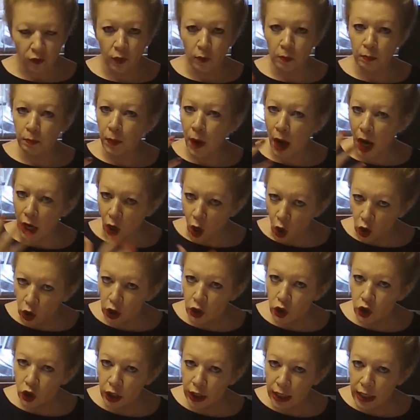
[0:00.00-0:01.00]
from
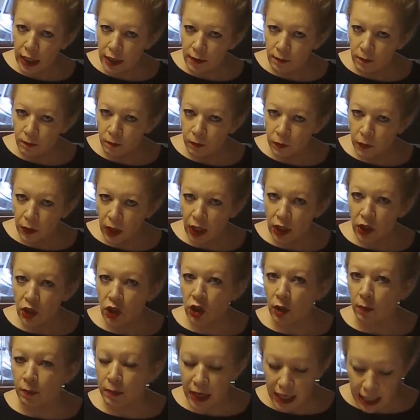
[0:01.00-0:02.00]
biology
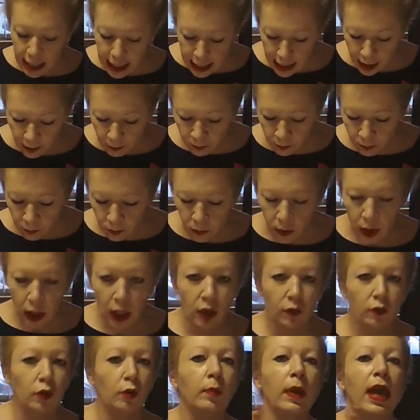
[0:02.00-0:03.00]
to media,
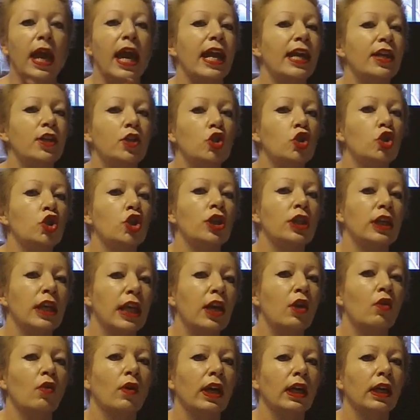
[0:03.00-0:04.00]
from
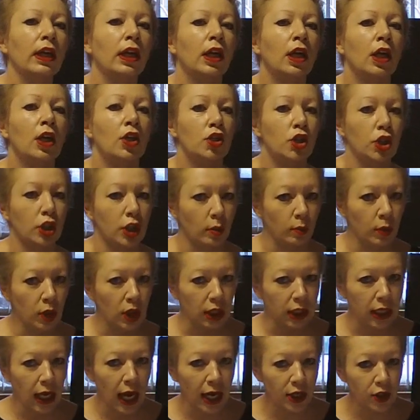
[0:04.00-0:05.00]
engineering to
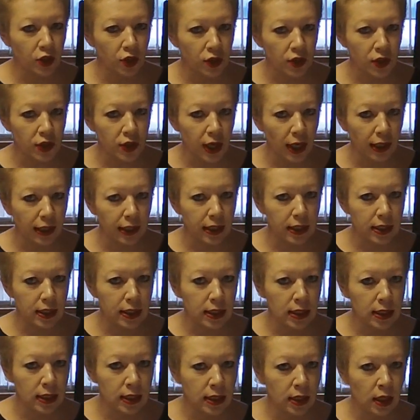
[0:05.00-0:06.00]
communication
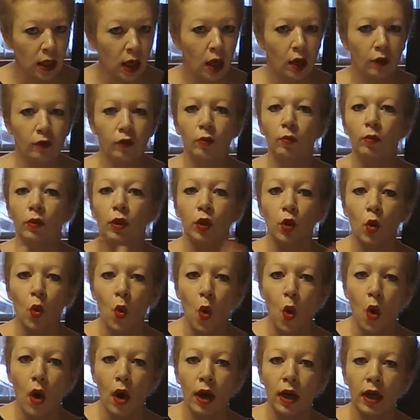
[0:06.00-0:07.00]
studies, from
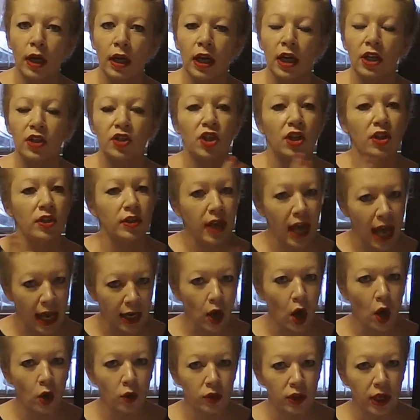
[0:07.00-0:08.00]
law to
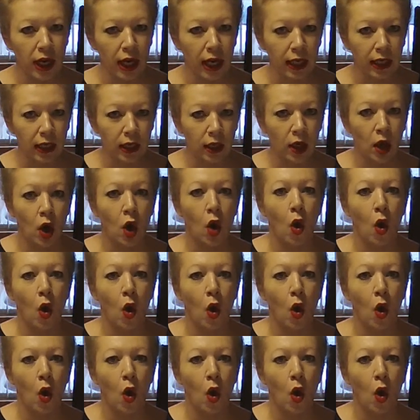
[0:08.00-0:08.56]
nanotech,